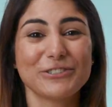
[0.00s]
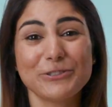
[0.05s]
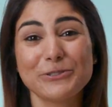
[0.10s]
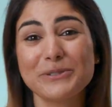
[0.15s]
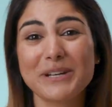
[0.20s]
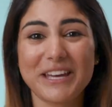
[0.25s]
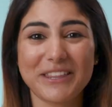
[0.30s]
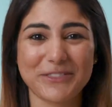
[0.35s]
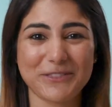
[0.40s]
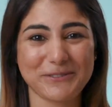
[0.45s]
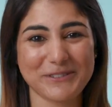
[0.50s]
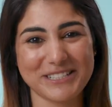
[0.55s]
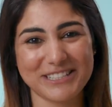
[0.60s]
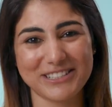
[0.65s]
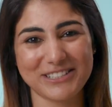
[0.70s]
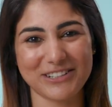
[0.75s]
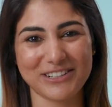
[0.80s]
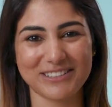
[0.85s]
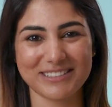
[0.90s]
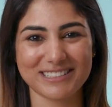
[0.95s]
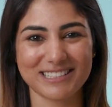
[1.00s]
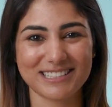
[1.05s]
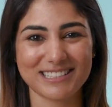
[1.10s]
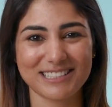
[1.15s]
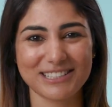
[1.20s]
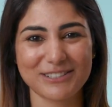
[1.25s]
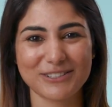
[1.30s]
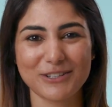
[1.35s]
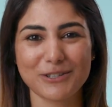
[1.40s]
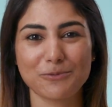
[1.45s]
You get 3
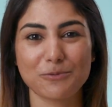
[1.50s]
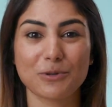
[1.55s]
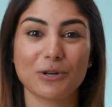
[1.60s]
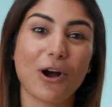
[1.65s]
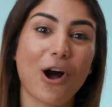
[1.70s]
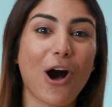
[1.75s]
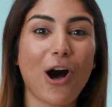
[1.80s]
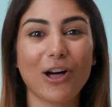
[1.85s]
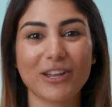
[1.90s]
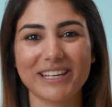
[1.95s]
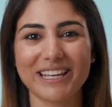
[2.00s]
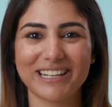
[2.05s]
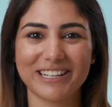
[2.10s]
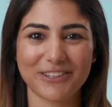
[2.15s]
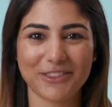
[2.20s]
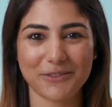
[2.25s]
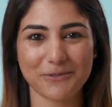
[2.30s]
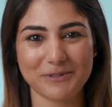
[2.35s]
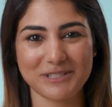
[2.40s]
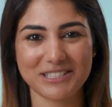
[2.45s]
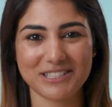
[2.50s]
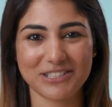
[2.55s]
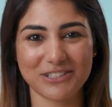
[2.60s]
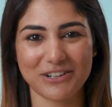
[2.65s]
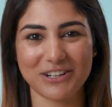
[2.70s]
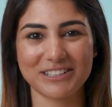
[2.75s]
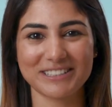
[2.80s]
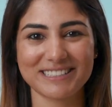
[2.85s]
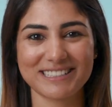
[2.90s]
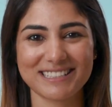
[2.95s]
stars. We're all getting 3
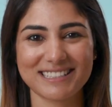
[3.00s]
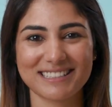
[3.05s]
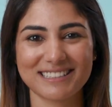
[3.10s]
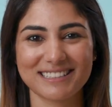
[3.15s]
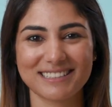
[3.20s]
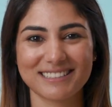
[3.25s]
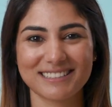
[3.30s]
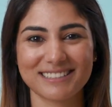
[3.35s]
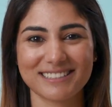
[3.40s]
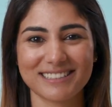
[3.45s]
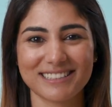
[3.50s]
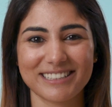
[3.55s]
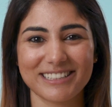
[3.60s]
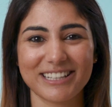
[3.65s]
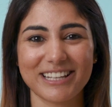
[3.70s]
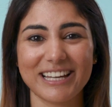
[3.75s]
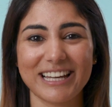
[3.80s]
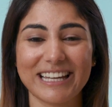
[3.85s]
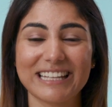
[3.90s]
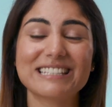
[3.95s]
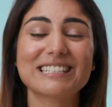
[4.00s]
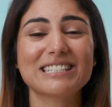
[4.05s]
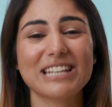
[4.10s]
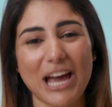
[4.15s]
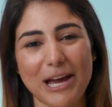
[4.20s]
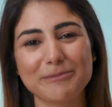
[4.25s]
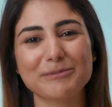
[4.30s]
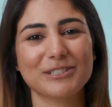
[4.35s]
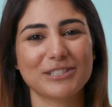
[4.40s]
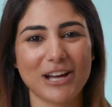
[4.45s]
stars. It's
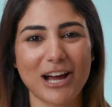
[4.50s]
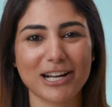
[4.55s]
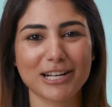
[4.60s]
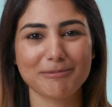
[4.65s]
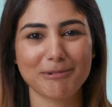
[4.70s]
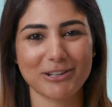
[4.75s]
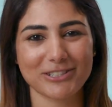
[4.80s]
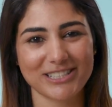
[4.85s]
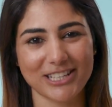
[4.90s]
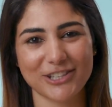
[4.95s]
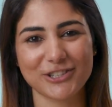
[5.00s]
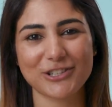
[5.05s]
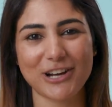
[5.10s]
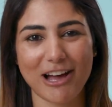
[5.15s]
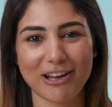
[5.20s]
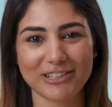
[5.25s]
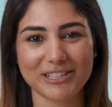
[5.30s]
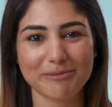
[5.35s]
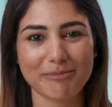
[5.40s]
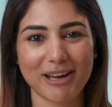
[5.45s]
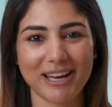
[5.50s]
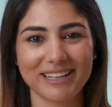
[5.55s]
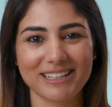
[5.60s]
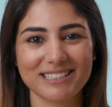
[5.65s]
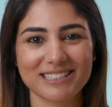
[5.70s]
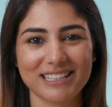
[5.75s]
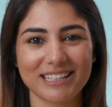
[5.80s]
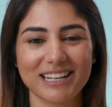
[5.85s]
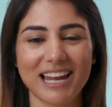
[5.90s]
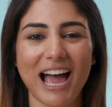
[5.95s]
time to talk about centrality
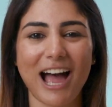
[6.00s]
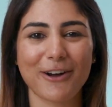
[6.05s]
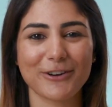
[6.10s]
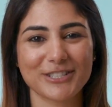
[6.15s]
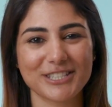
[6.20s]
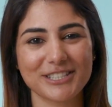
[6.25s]
bias and how